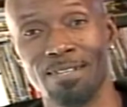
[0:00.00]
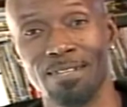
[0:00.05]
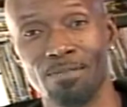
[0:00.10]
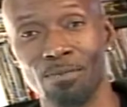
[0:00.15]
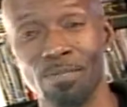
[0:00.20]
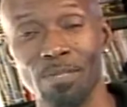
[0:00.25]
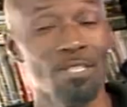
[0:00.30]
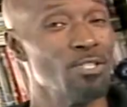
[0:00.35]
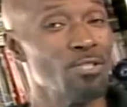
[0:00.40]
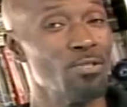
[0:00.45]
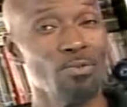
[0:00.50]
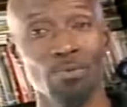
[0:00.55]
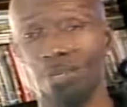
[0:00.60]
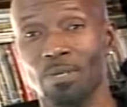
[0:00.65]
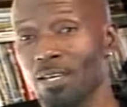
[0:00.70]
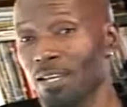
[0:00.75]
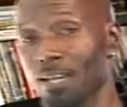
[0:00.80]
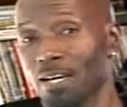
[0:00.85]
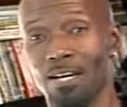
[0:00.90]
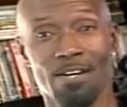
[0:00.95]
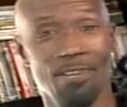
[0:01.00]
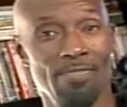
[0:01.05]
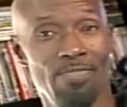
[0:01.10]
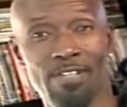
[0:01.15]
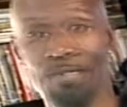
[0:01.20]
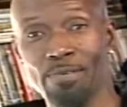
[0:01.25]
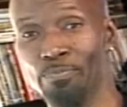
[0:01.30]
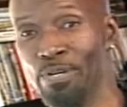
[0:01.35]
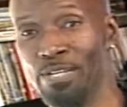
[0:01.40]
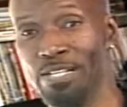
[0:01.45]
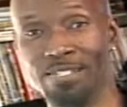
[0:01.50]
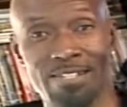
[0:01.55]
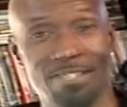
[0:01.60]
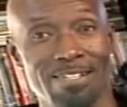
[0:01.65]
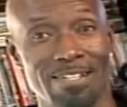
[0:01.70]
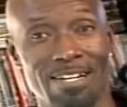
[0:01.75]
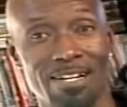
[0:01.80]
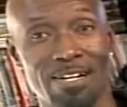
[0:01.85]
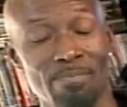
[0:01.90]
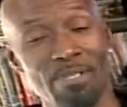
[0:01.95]
wouldn't you love for the president
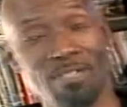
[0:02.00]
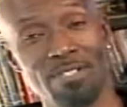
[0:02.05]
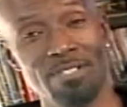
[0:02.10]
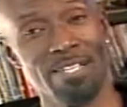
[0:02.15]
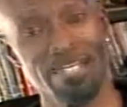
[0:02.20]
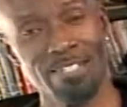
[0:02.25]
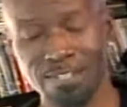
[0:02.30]
to come and say,